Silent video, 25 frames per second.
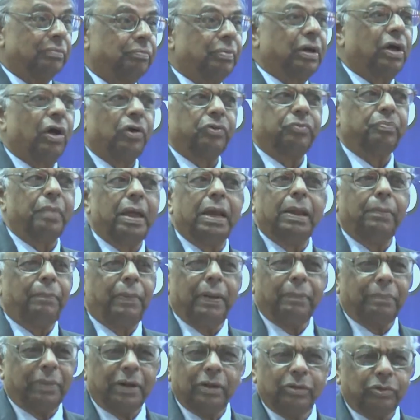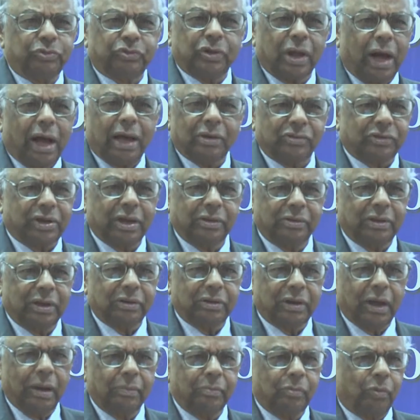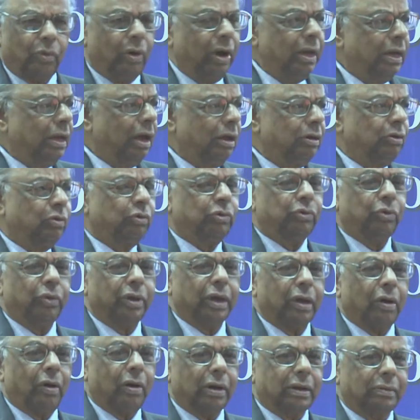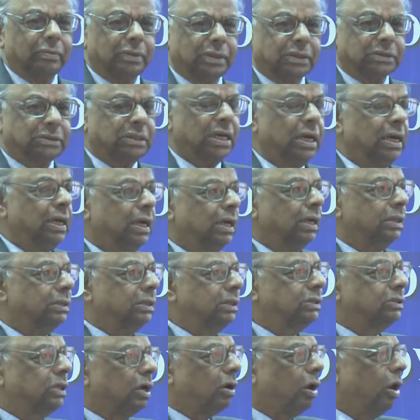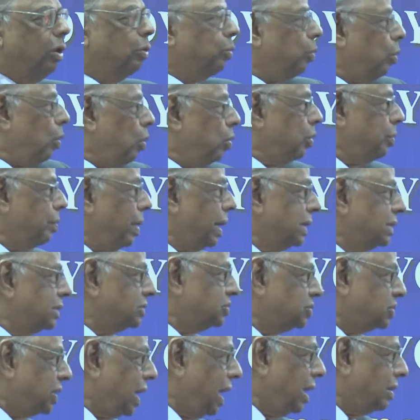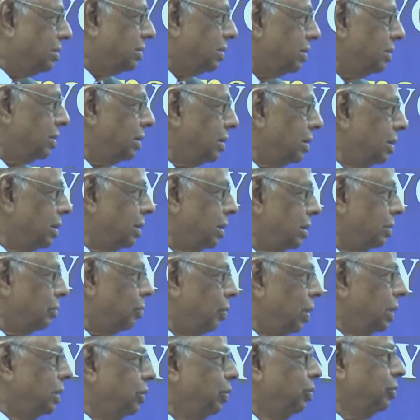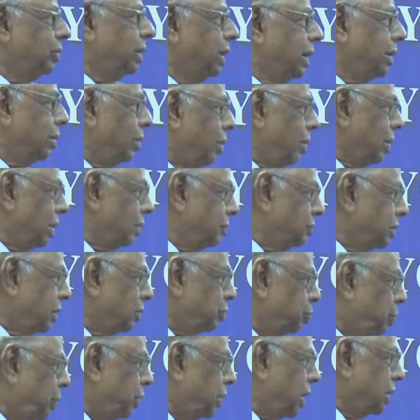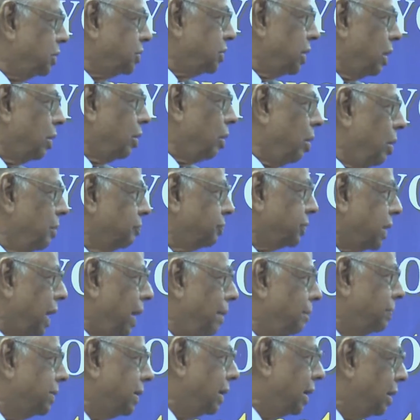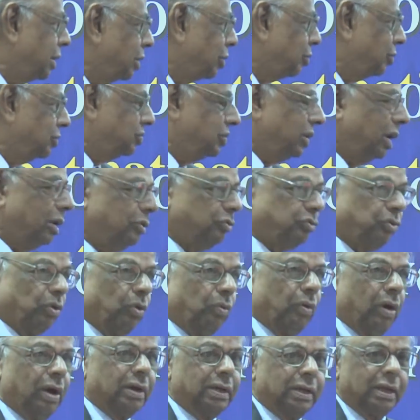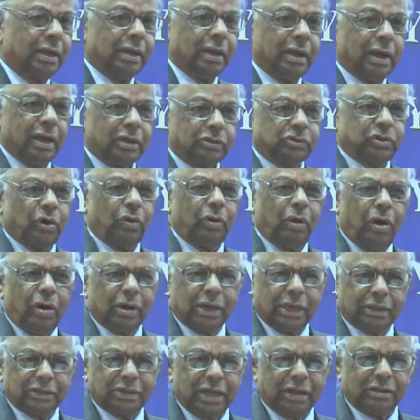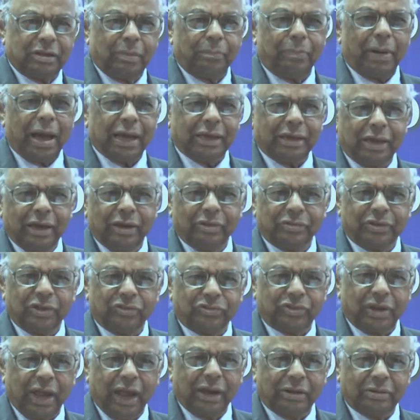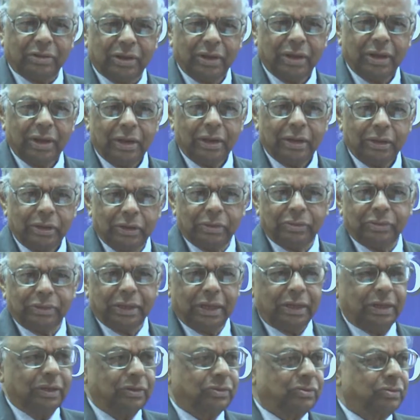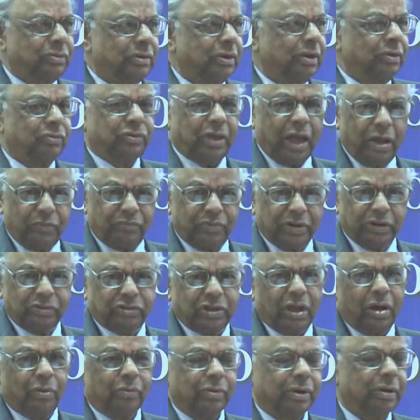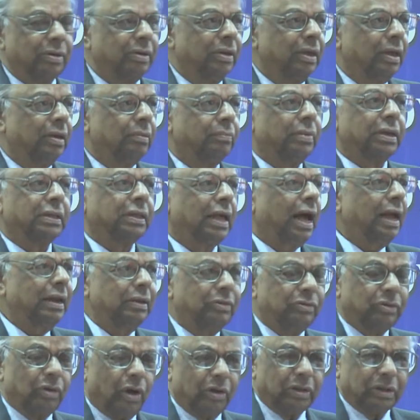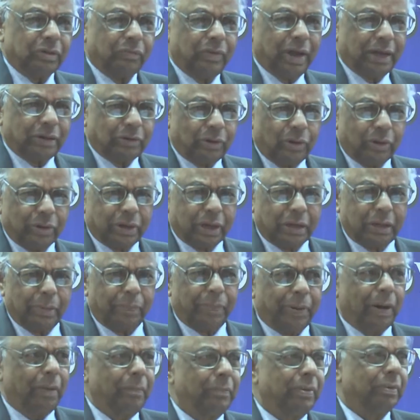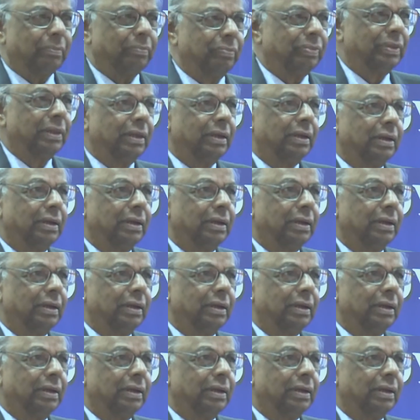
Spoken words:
Because many people used to ask at the time, why are you doing all of this? These are all owned by the state. Why do you need all of these prudential norms, capital adequacy, and so on? So long as it's the backing of the state, it is safe and sound. But that is not the way to look at the problem.